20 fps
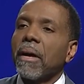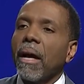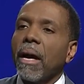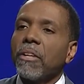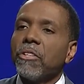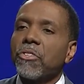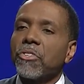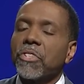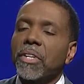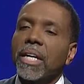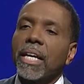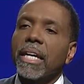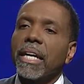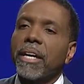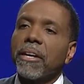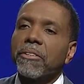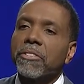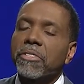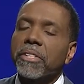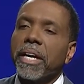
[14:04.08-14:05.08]
you send a
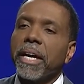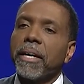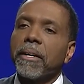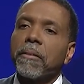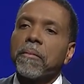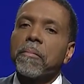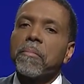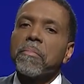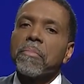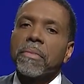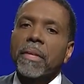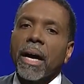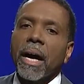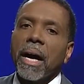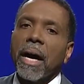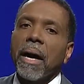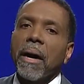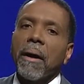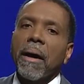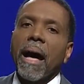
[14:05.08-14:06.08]
letter saying, Uh,
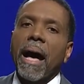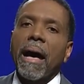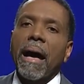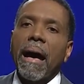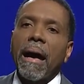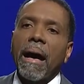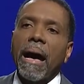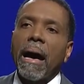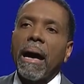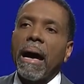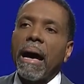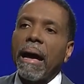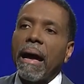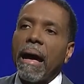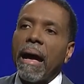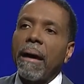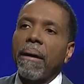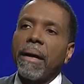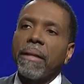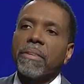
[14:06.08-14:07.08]
I, I, I,
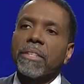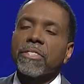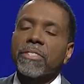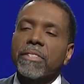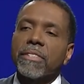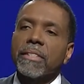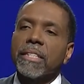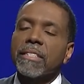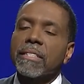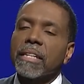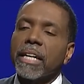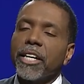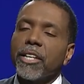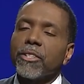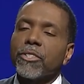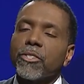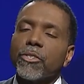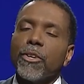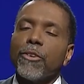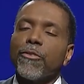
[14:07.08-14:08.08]
I, this, is, this letter
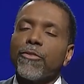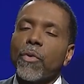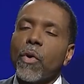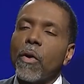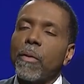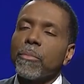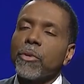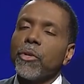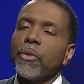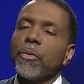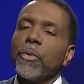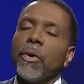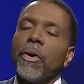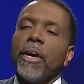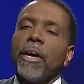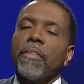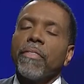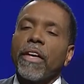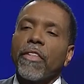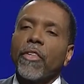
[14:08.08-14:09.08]
is to inform you
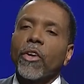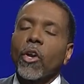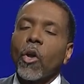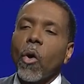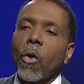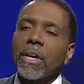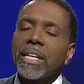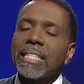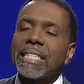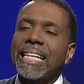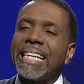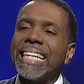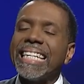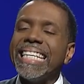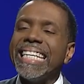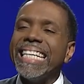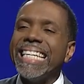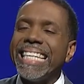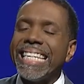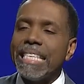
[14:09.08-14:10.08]
that the Lord is
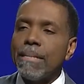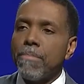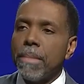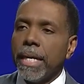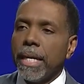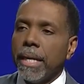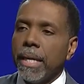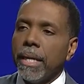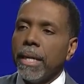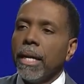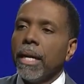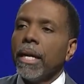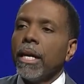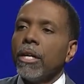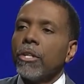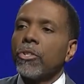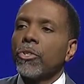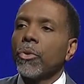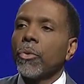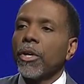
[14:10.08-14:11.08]
leading me
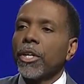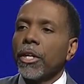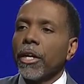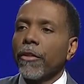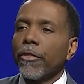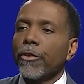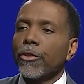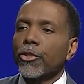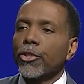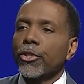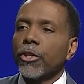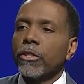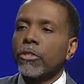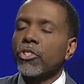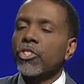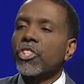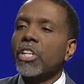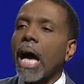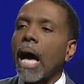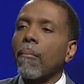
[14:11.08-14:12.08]
to another church.
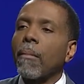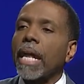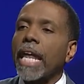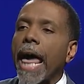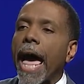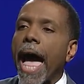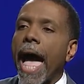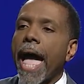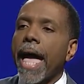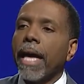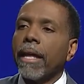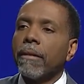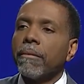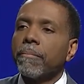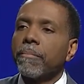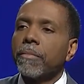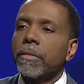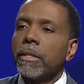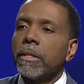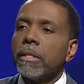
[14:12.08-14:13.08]
Stop lying.
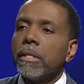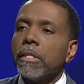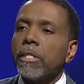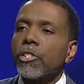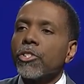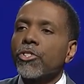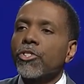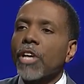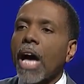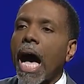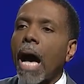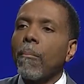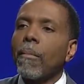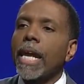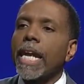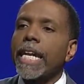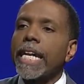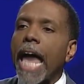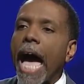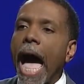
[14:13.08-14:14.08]
Stop
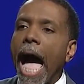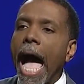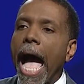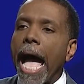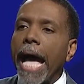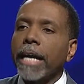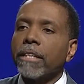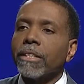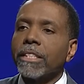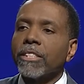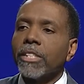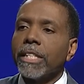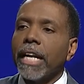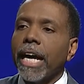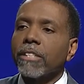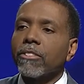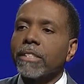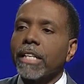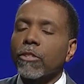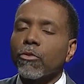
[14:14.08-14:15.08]
lying. See,
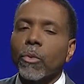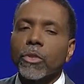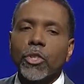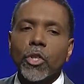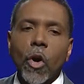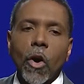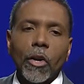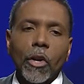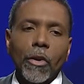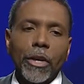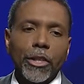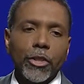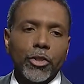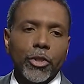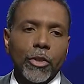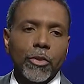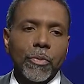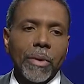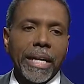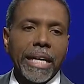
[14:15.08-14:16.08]
that's, that's what's going on in
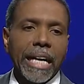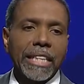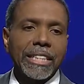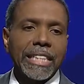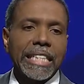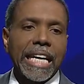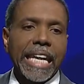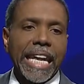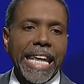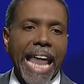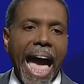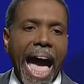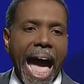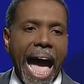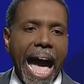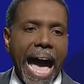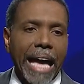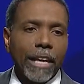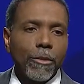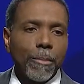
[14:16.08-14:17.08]
church right now, just
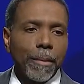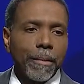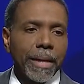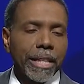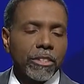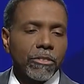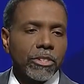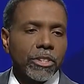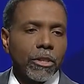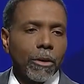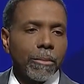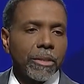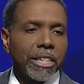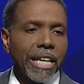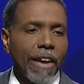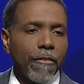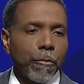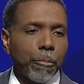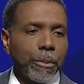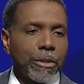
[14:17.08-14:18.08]
lying. You remember that sermon
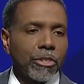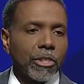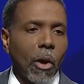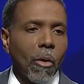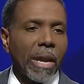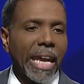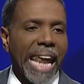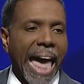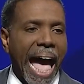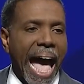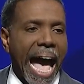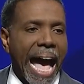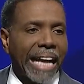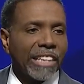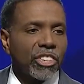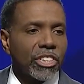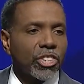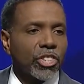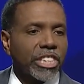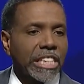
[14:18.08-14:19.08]
Taffy preached on lying?
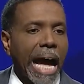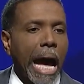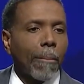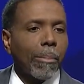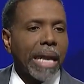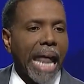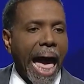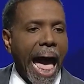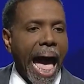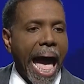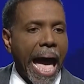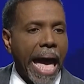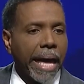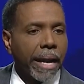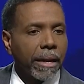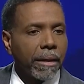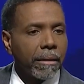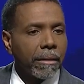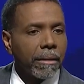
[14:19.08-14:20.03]
Just stop lying.